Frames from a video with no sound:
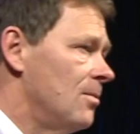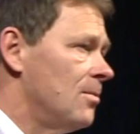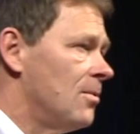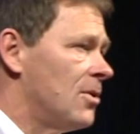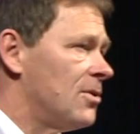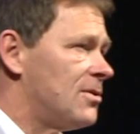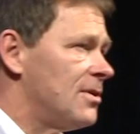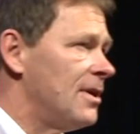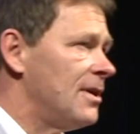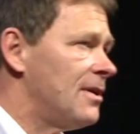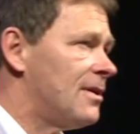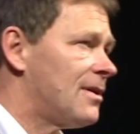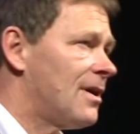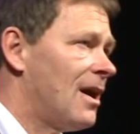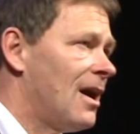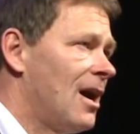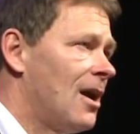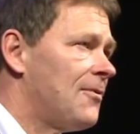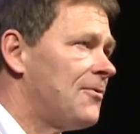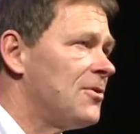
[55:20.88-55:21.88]
we think
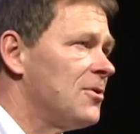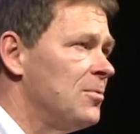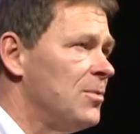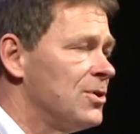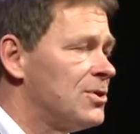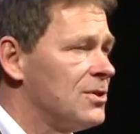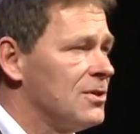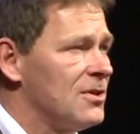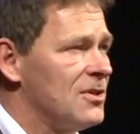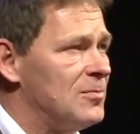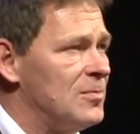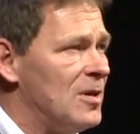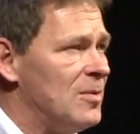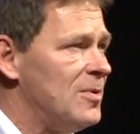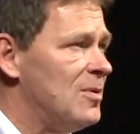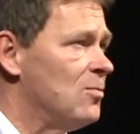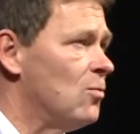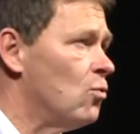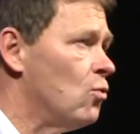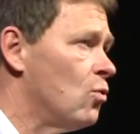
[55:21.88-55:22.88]
half the missions,
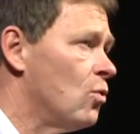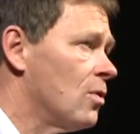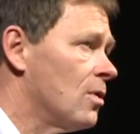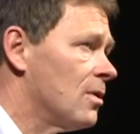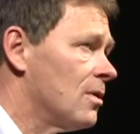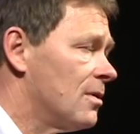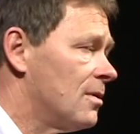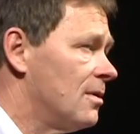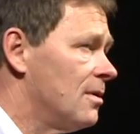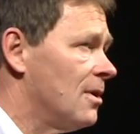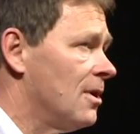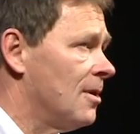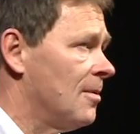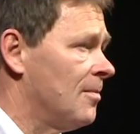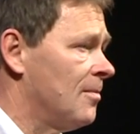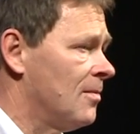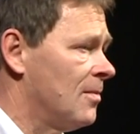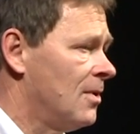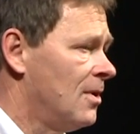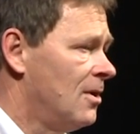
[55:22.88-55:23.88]
maybe more,
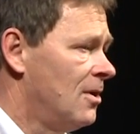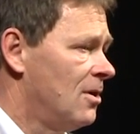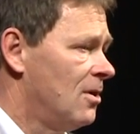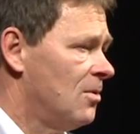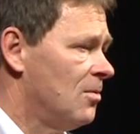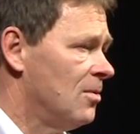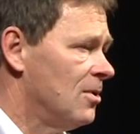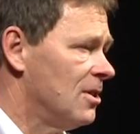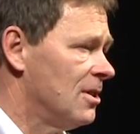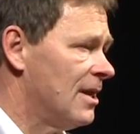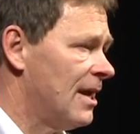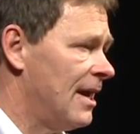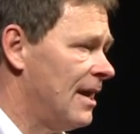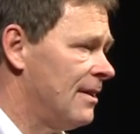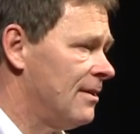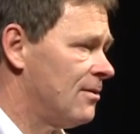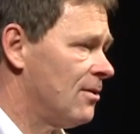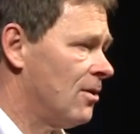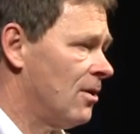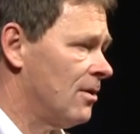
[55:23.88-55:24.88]
um, will
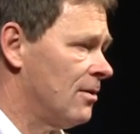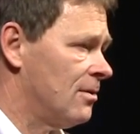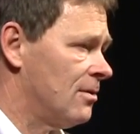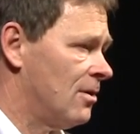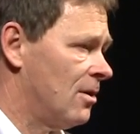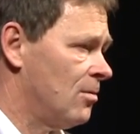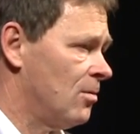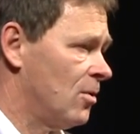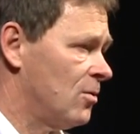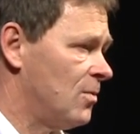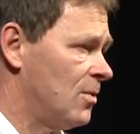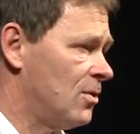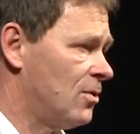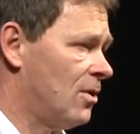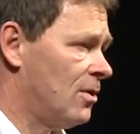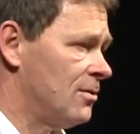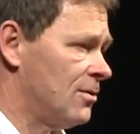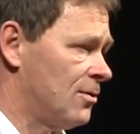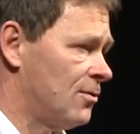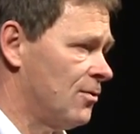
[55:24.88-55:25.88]
land on, on what we
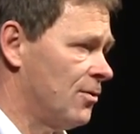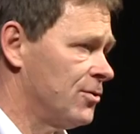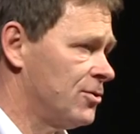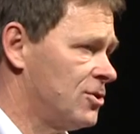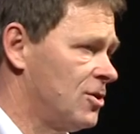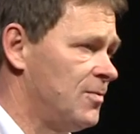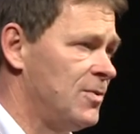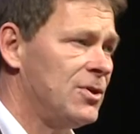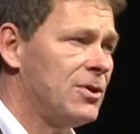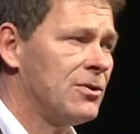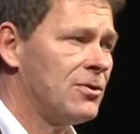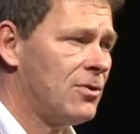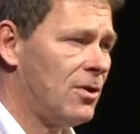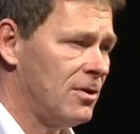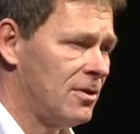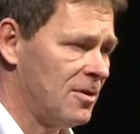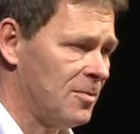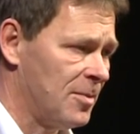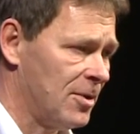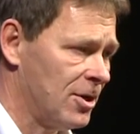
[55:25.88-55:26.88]
call the drone ship. We don't
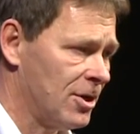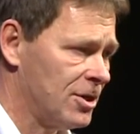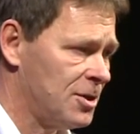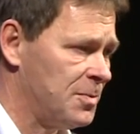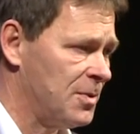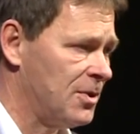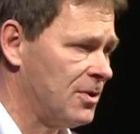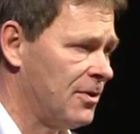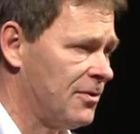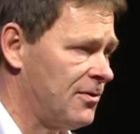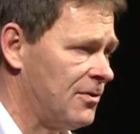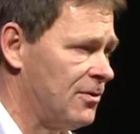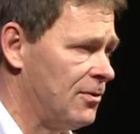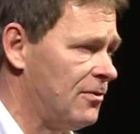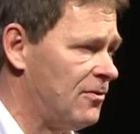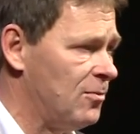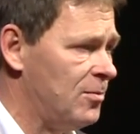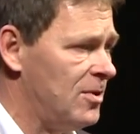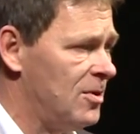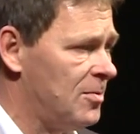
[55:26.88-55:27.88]
call it a barge because it
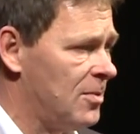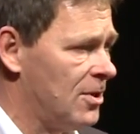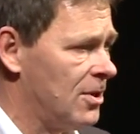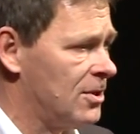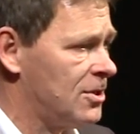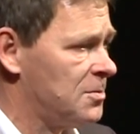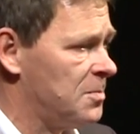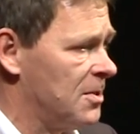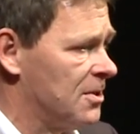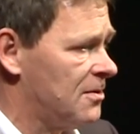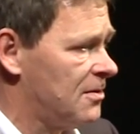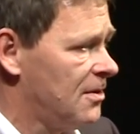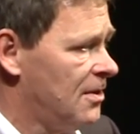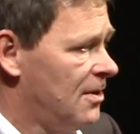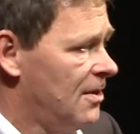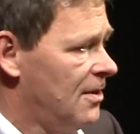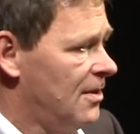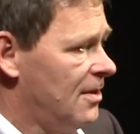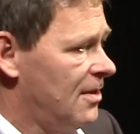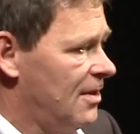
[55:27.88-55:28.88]
used to be a barge, but
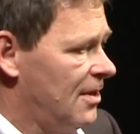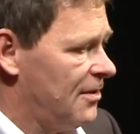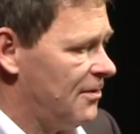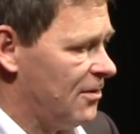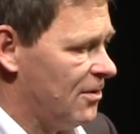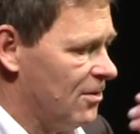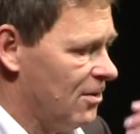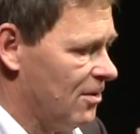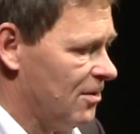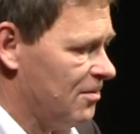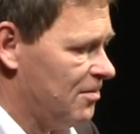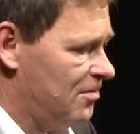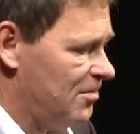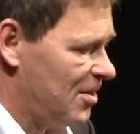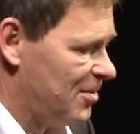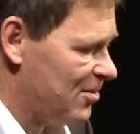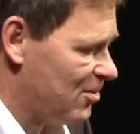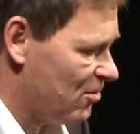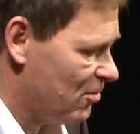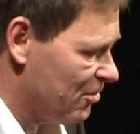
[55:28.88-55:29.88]
as you all
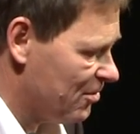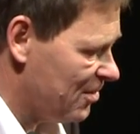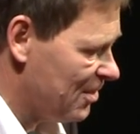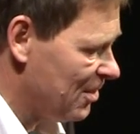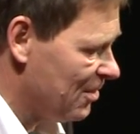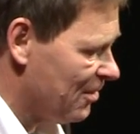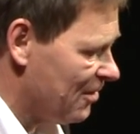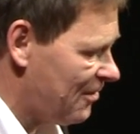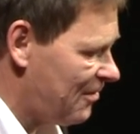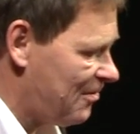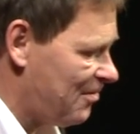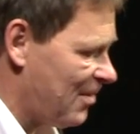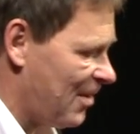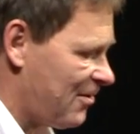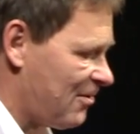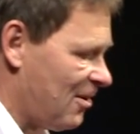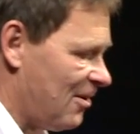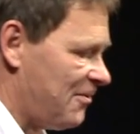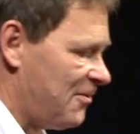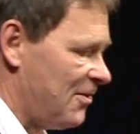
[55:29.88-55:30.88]
maybe heard Elon's
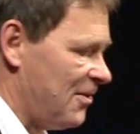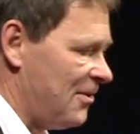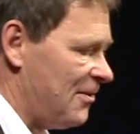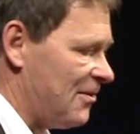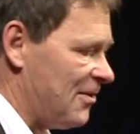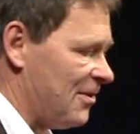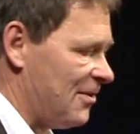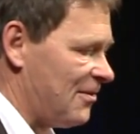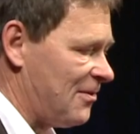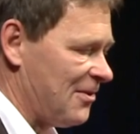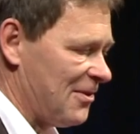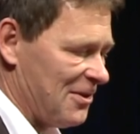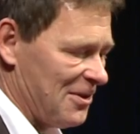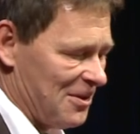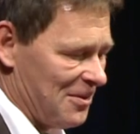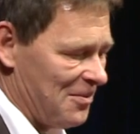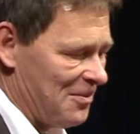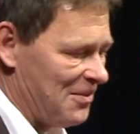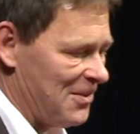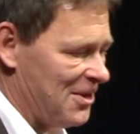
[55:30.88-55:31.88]
press conference, it's,
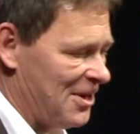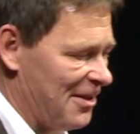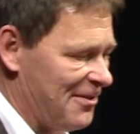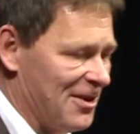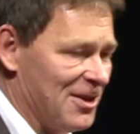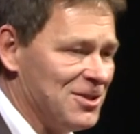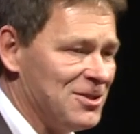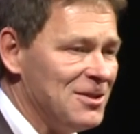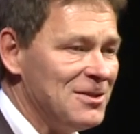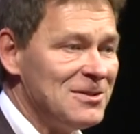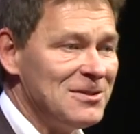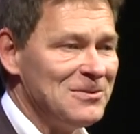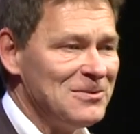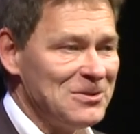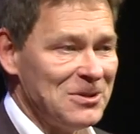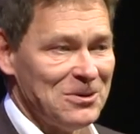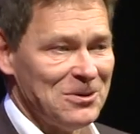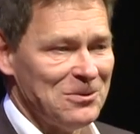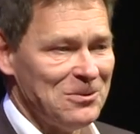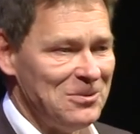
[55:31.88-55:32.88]
um, it has engines,
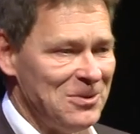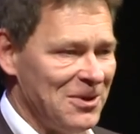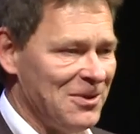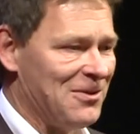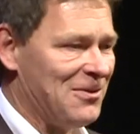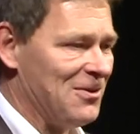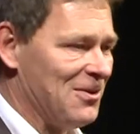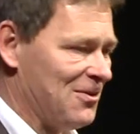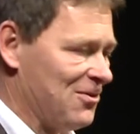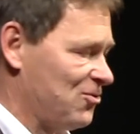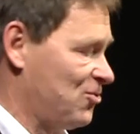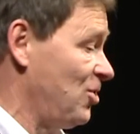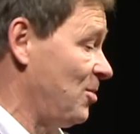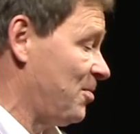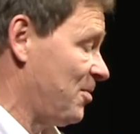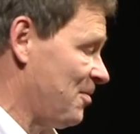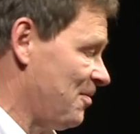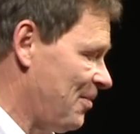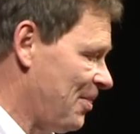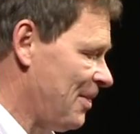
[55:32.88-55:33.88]
so it's, it's a
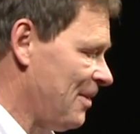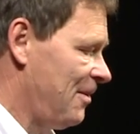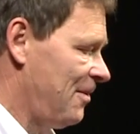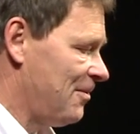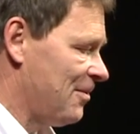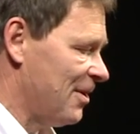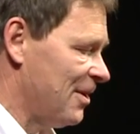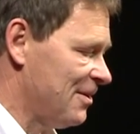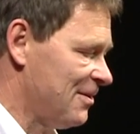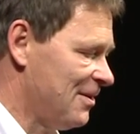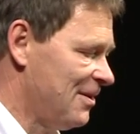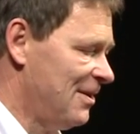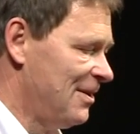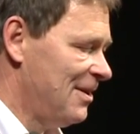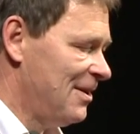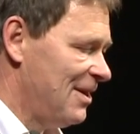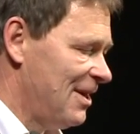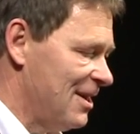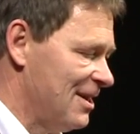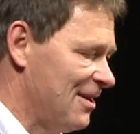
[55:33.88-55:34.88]
ship, right?
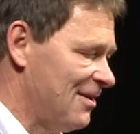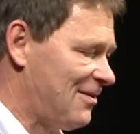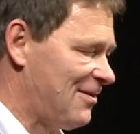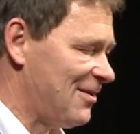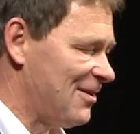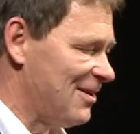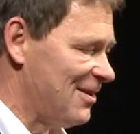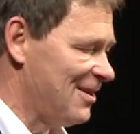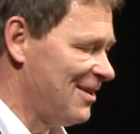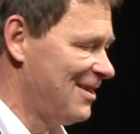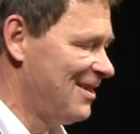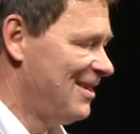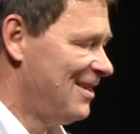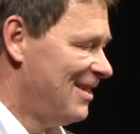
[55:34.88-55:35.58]
And it's, uh,